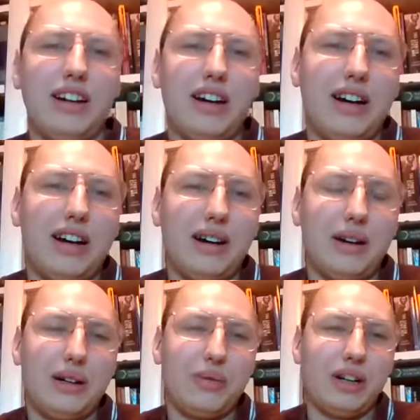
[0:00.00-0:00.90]

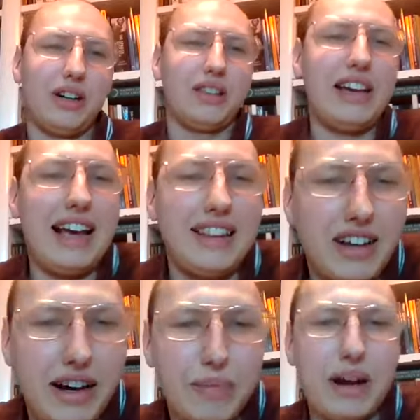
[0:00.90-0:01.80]
We're not
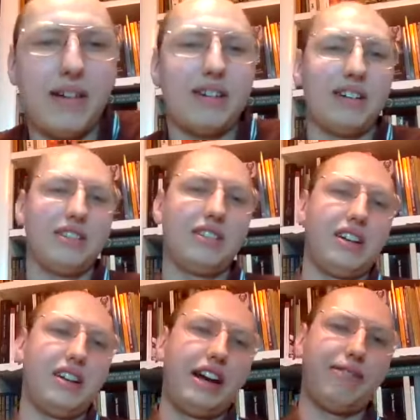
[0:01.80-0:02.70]
anti-American
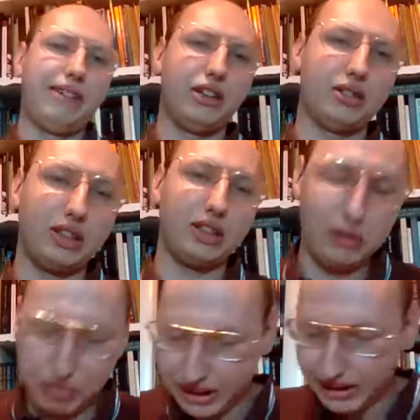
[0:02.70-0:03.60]
like we used to
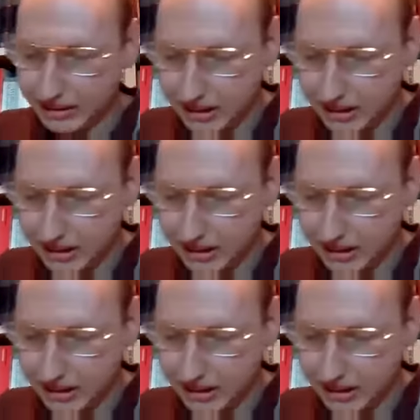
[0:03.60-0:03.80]
be.